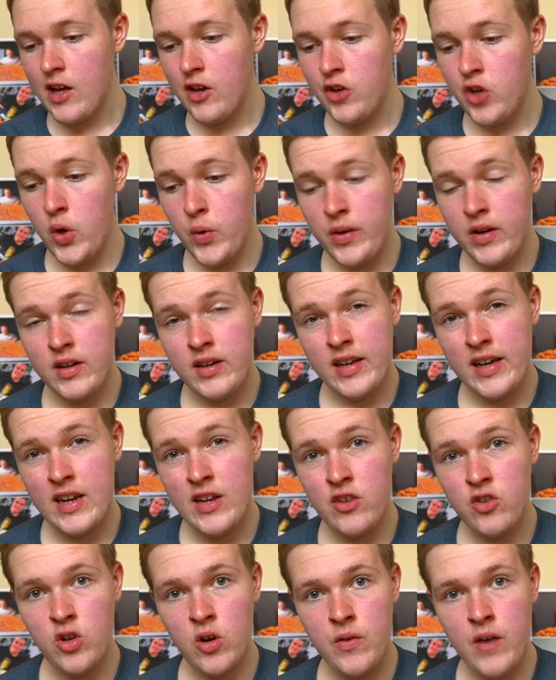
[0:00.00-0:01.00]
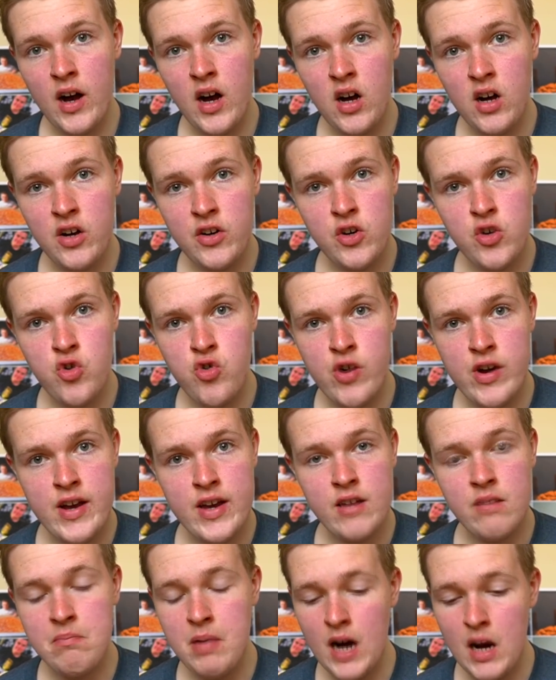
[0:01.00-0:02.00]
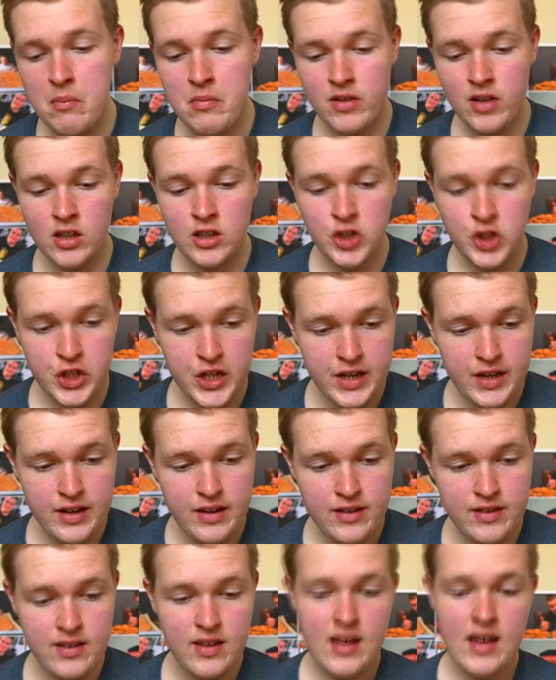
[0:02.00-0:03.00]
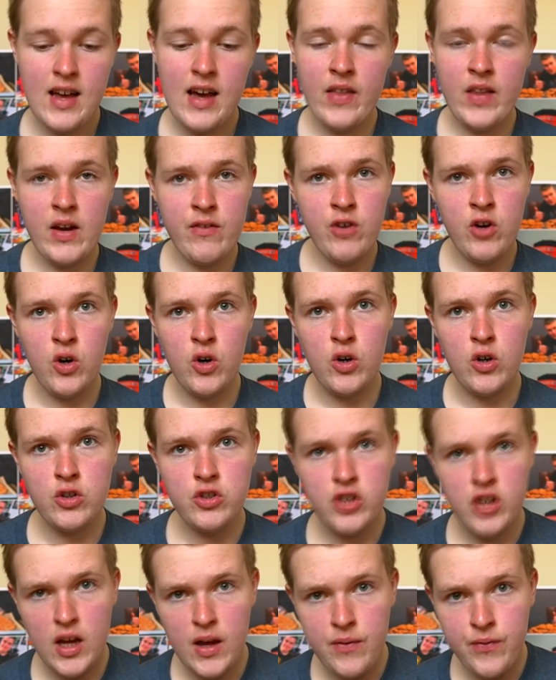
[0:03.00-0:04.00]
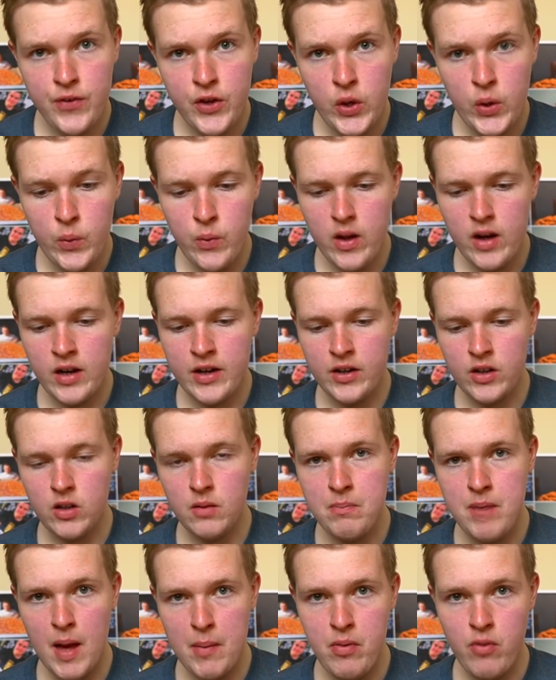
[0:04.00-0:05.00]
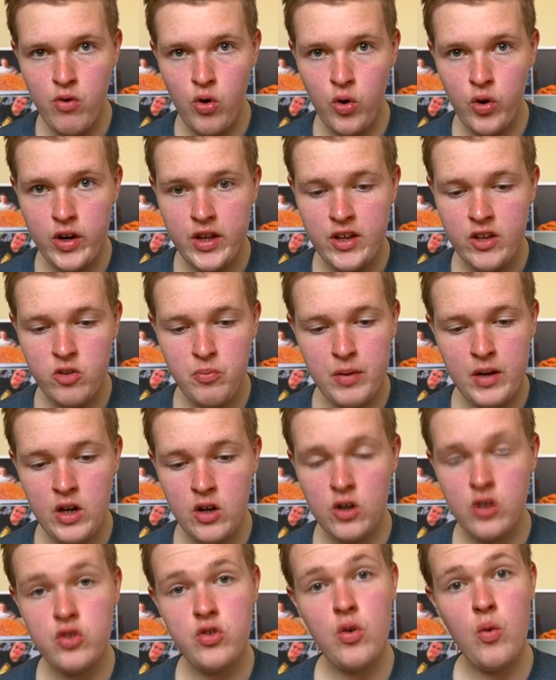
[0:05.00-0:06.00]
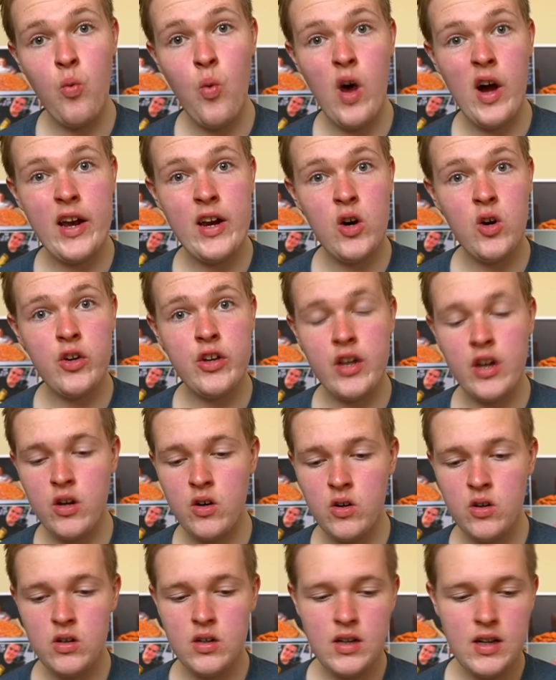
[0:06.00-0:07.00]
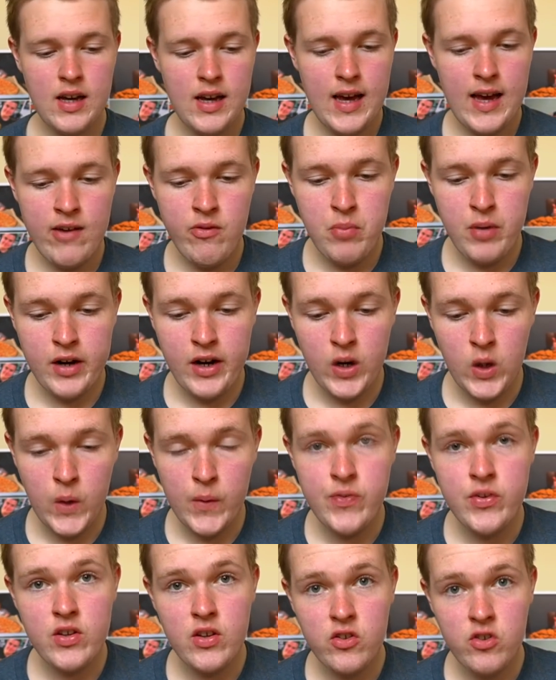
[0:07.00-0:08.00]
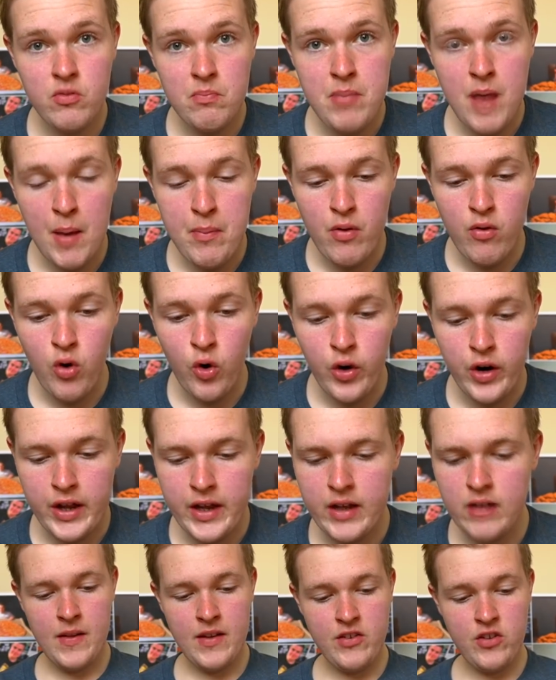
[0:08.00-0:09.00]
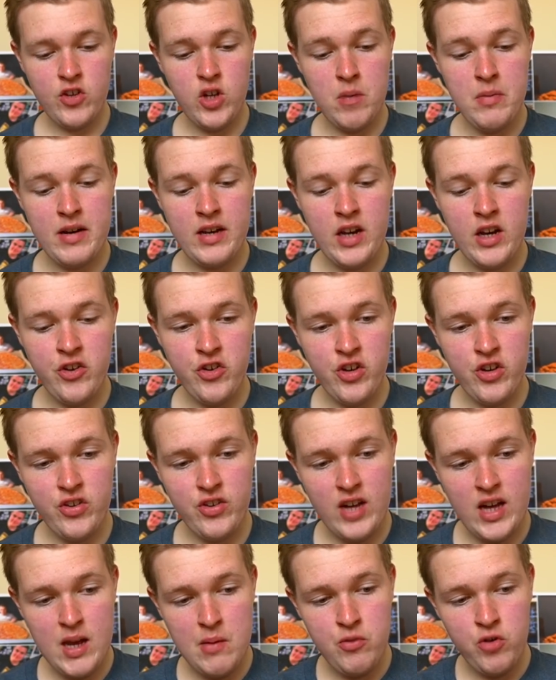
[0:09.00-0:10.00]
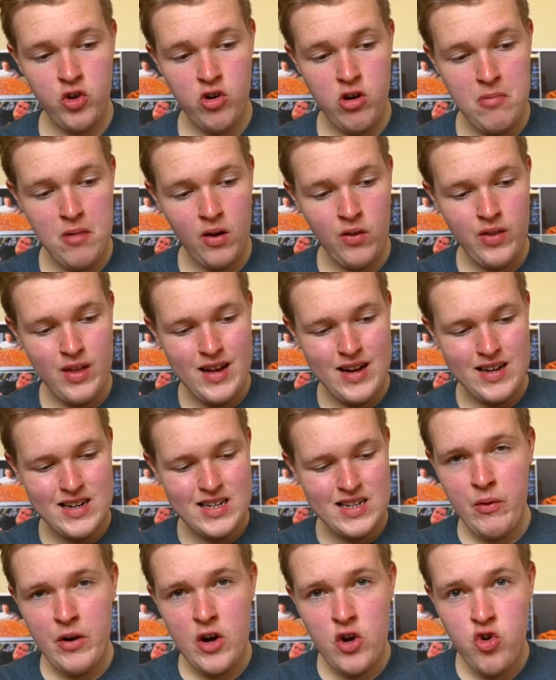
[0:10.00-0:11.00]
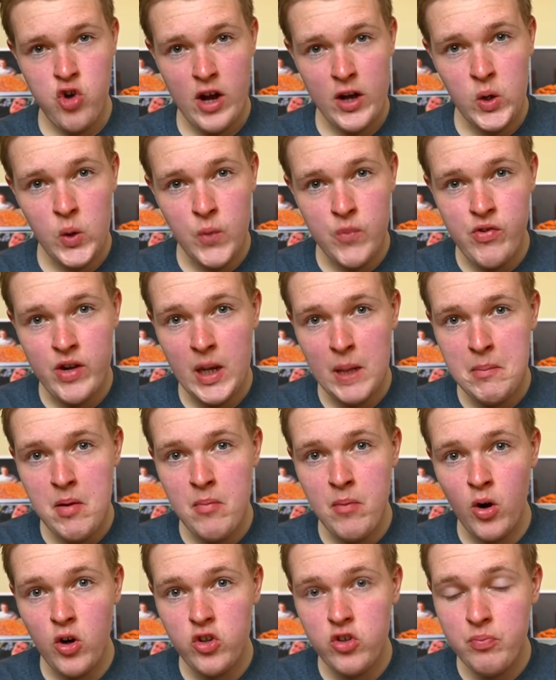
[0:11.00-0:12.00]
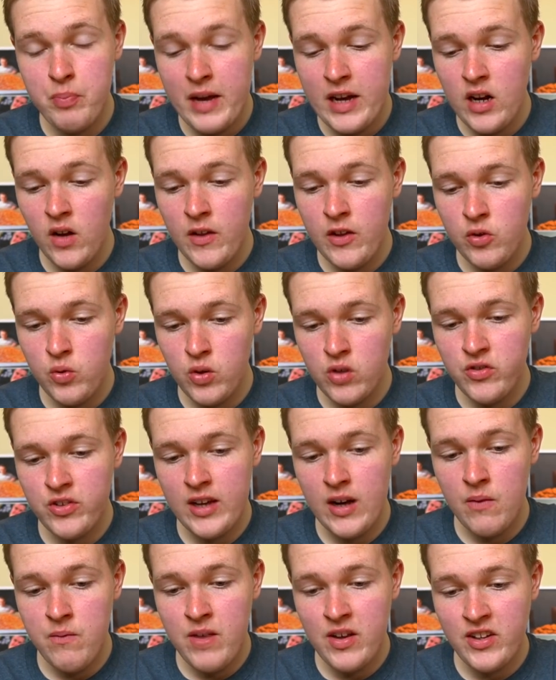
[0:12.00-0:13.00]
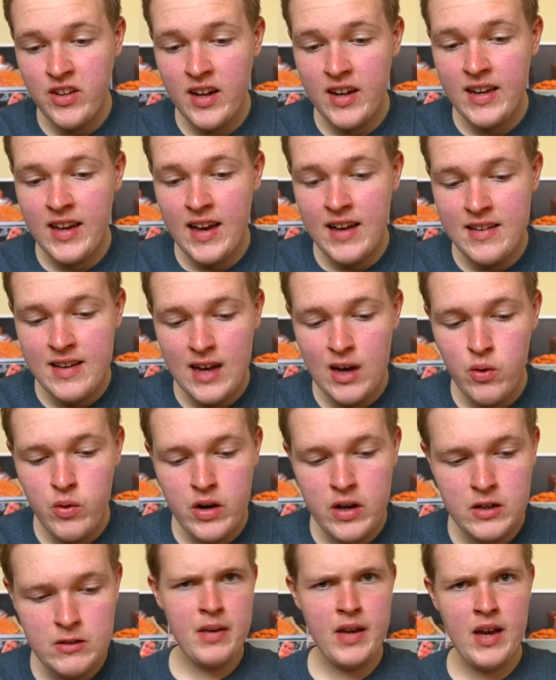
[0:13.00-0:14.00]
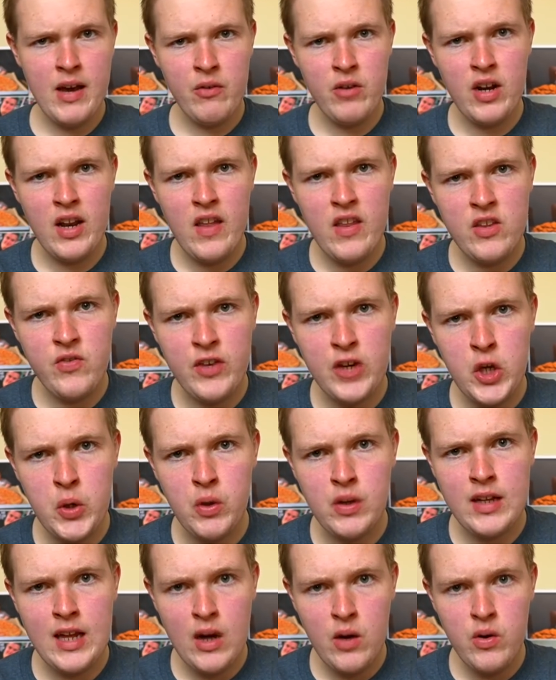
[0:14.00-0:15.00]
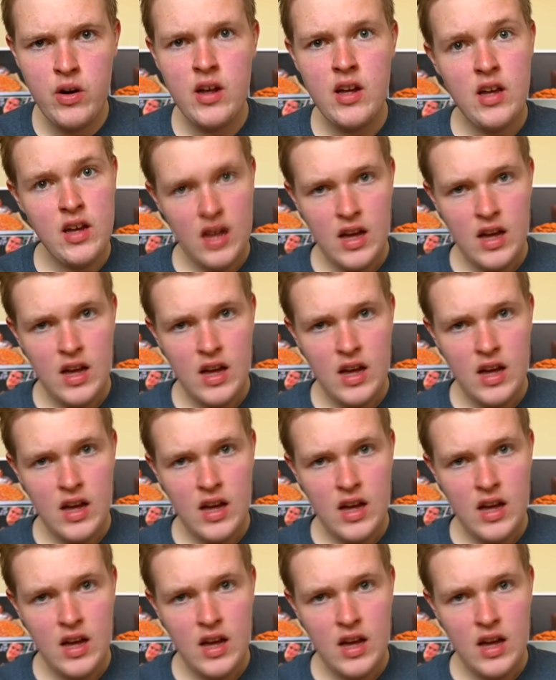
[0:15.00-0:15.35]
2 containers of hard grated Parmesan cheese, and then of course a few little pepperonis, because why not, you know? Everybody loves some pepperoni. This is going to be delicious, I am sure about that. I'm going to try and go for a little bit more speed on this one, see how fast I can get it down. But yeah, I'm going to let this thing cool down,